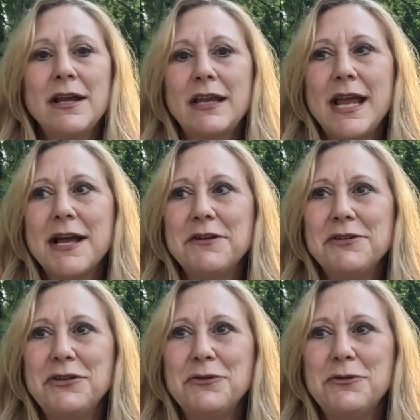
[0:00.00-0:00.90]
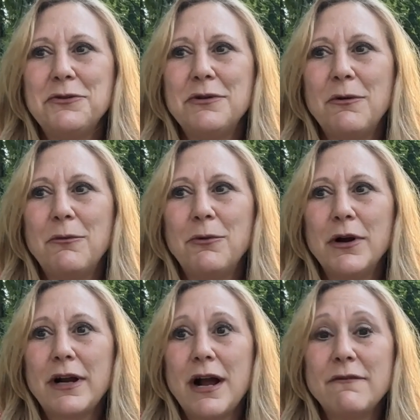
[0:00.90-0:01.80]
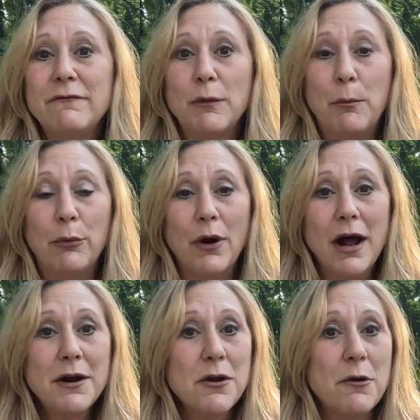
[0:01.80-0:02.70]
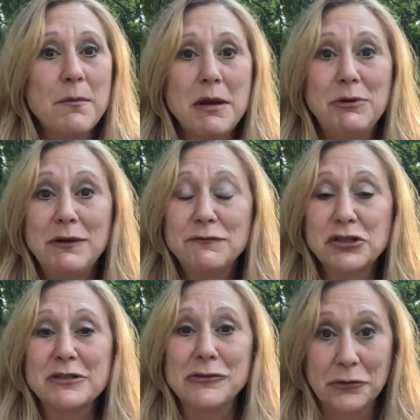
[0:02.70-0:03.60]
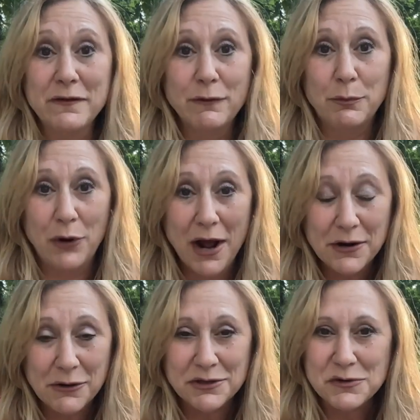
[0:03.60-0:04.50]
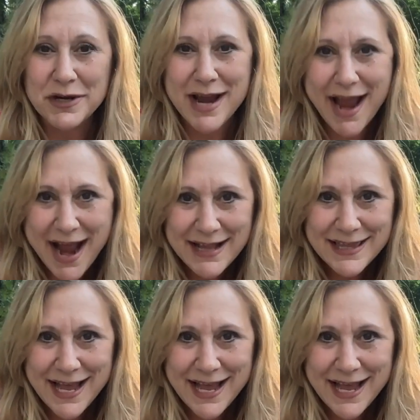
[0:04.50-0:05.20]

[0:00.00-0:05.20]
Can you work on vibrato? Maybe you've just learned vibrato and you can add